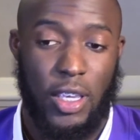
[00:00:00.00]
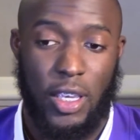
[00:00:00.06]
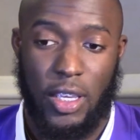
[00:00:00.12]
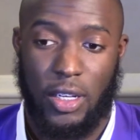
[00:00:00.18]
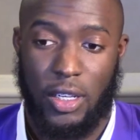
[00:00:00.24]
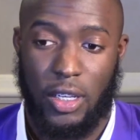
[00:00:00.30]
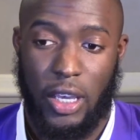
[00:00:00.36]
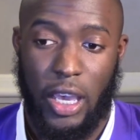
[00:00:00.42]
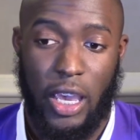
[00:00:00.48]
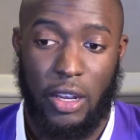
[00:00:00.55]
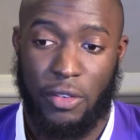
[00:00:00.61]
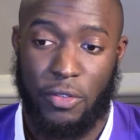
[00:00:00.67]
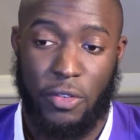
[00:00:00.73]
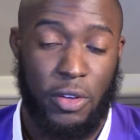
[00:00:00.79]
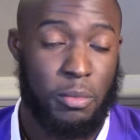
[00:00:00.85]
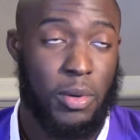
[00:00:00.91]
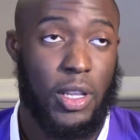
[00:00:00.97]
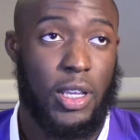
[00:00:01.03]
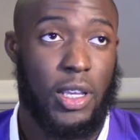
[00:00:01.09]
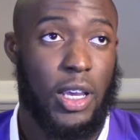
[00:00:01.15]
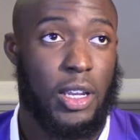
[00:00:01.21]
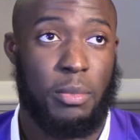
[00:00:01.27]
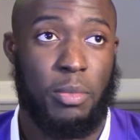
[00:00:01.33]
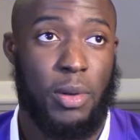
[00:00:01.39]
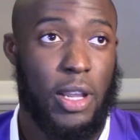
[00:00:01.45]
And uh, I had a fun, I
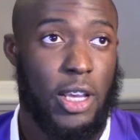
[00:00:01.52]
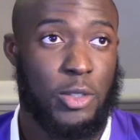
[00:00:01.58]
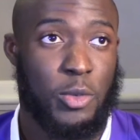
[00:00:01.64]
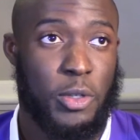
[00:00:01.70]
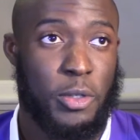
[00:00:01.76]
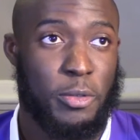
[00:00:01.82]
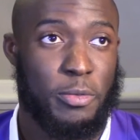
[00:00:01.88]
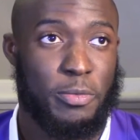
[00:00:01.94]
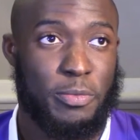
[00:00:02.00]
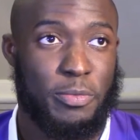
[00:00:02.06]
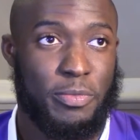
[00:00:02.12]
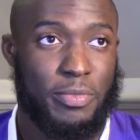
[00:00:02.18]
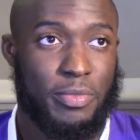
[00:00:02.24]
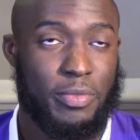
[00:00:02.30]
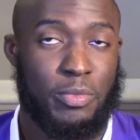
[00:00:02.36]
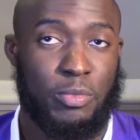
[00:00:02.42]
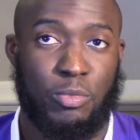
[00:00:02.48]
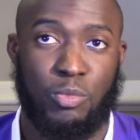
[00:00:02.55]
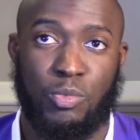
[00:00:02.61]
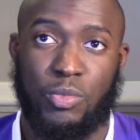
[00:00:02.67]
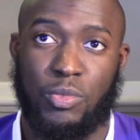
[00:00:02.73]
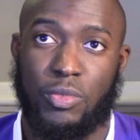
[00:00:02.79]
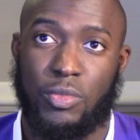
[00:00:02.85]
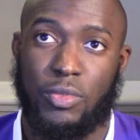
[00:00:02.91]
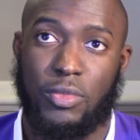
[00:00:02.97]
had a blast with it. Was your
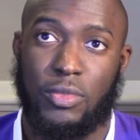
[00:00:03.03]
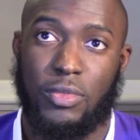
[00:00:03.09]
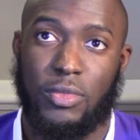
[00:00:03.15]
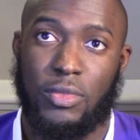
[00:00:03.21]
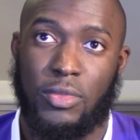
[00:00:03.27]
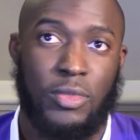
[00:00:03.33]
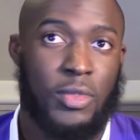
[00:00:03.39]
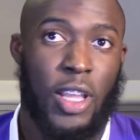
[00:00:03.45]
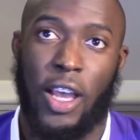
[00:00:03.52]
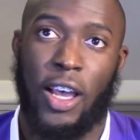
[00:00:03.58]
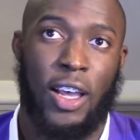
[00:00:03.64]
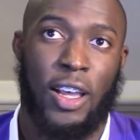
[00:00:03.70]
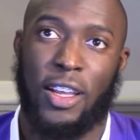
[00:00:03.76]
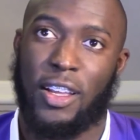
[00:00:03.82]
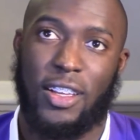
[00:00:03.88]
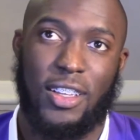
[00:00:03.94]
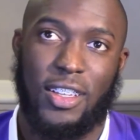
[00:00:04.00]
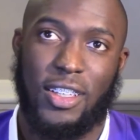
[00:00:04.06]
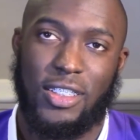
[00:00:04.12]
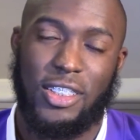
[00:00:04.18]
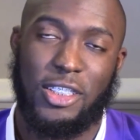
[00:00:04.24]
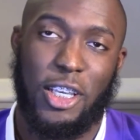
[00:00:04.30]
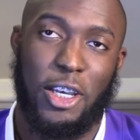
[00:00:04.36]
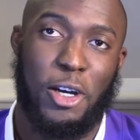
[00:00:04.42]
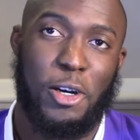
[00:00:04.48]
daughter here? Was she able nah. to go?
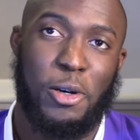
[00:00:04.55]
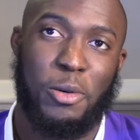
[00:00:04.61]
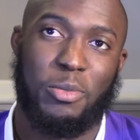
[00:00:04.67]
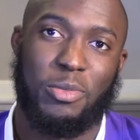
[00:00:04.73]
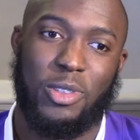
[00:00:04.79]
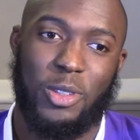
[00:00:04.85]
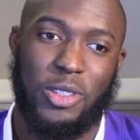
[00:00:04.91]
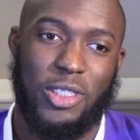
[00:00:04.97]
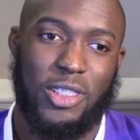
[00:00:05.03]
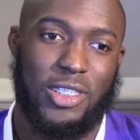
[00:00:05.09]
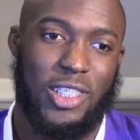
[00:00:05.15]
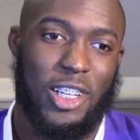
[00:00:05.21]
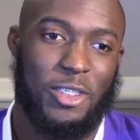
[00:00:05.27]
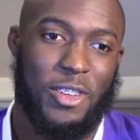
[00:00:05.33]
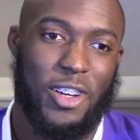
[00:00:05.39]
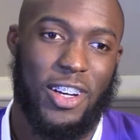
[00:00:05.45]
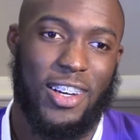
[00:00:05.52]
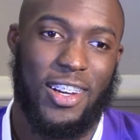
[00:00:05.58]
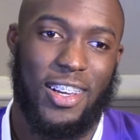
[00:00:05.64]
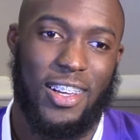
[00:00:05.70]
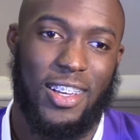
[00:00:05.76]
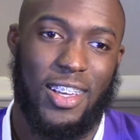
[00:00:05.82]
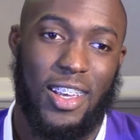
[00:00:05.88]
She's at home. she's chilling right now.